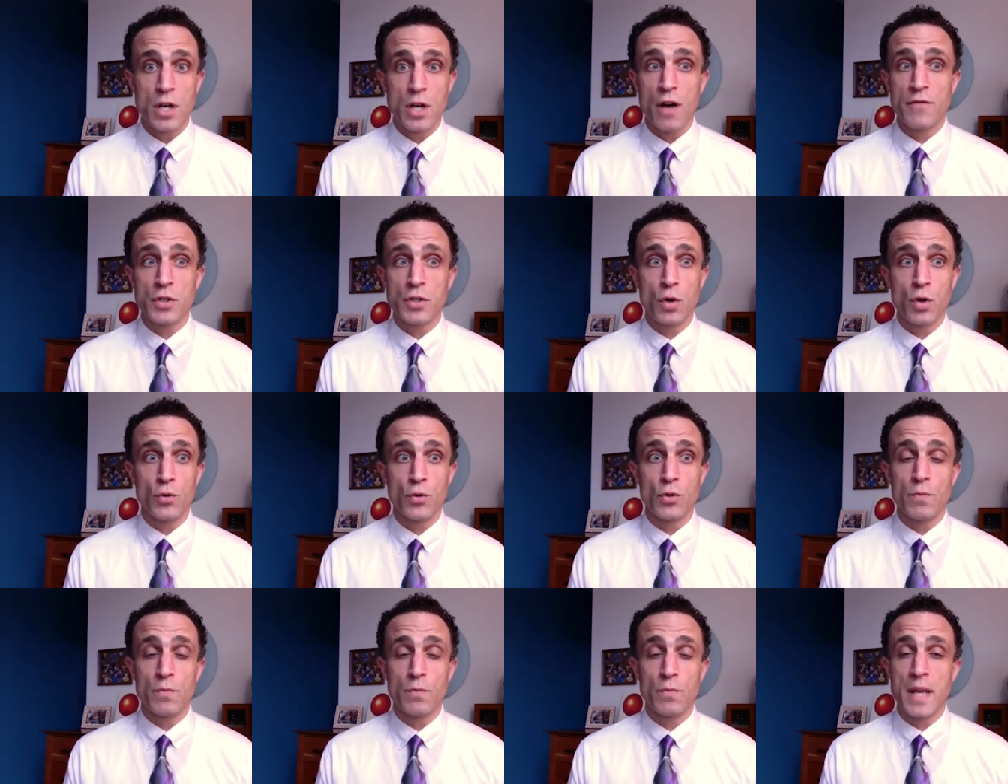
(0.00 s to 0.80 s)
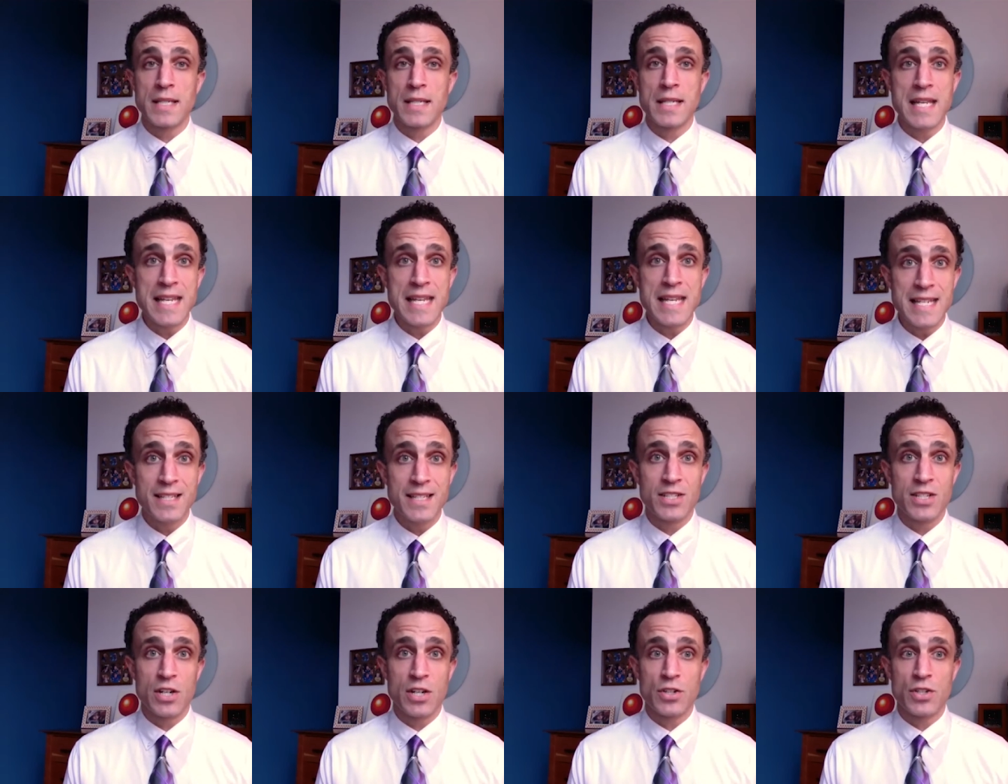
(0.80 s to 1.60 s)
The office holder makes key
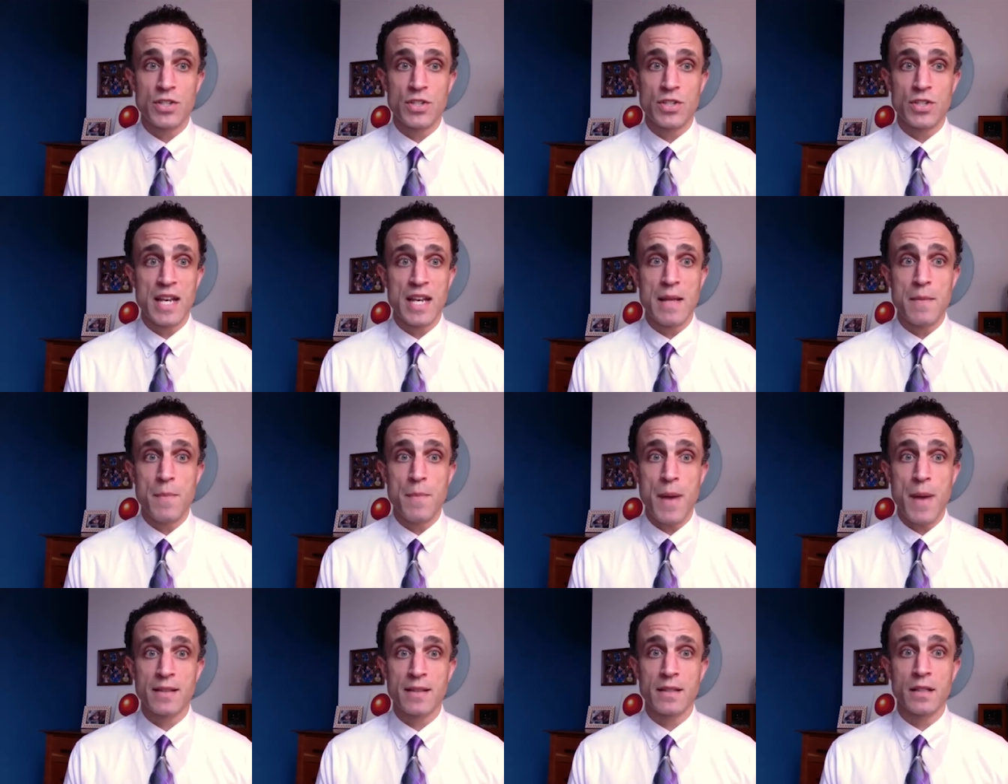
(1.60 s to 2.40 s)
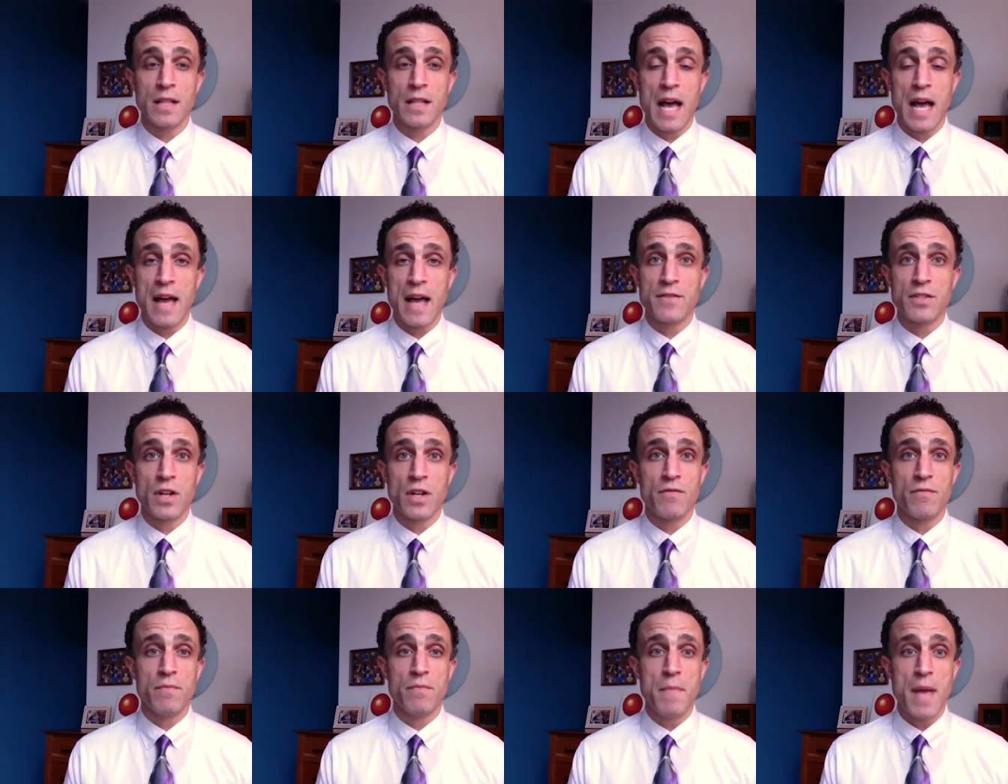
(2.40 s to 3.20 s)
decisions that impact the lives
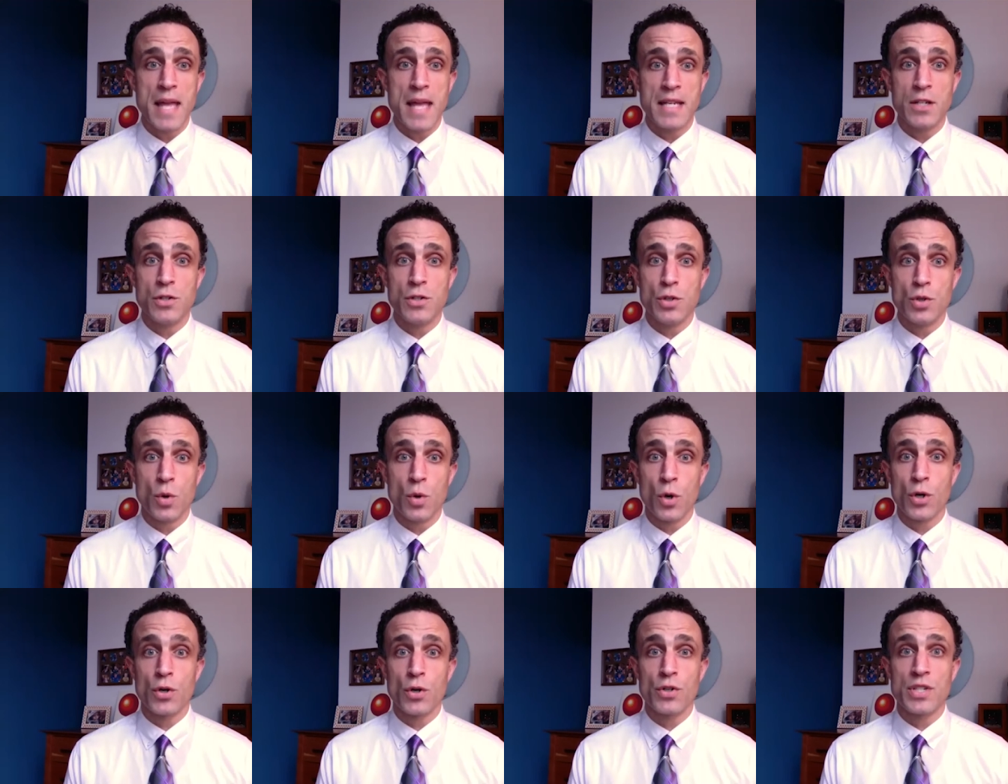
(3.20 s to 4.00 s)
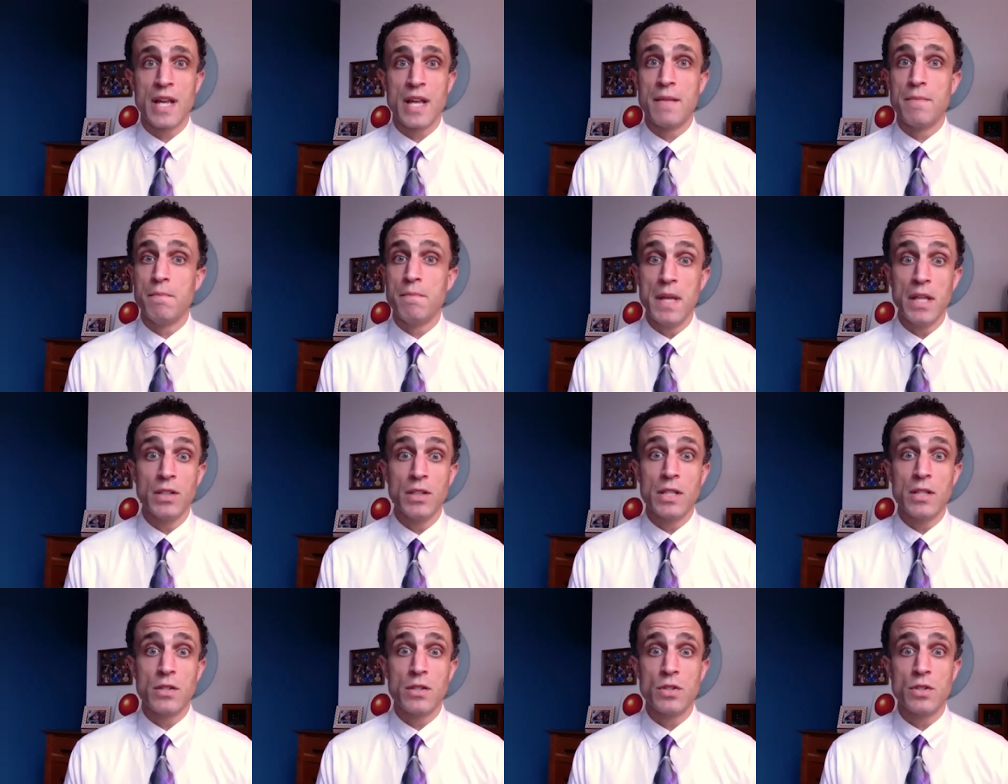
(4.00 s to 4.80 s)
of many New Yorkers and
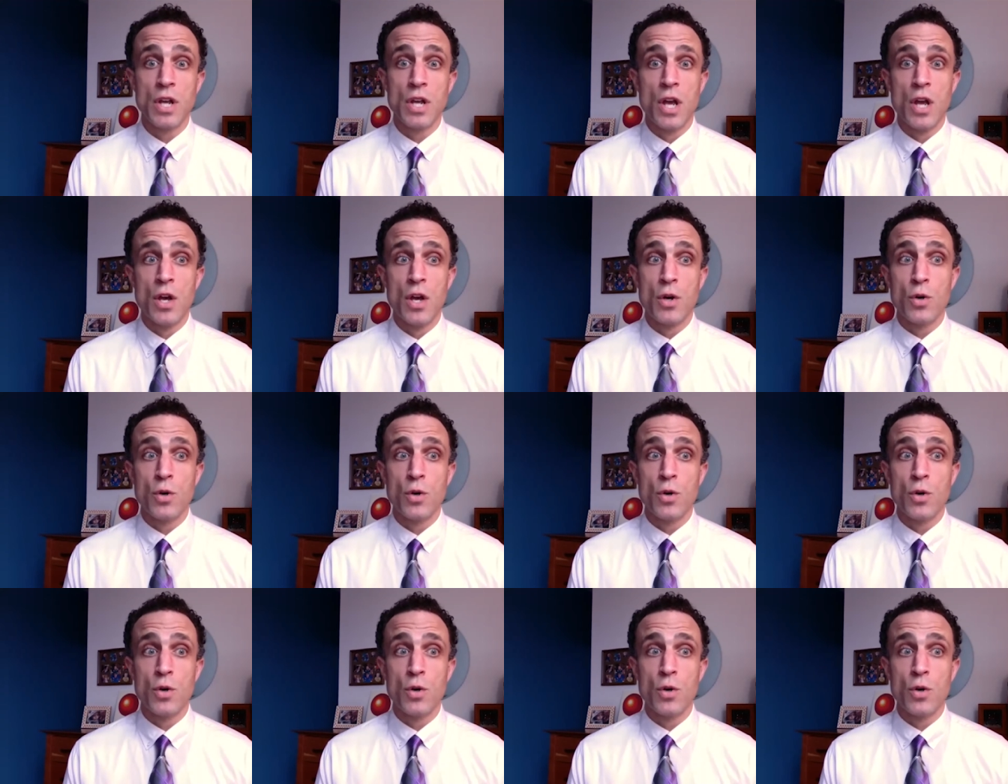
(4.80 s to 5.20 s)
millions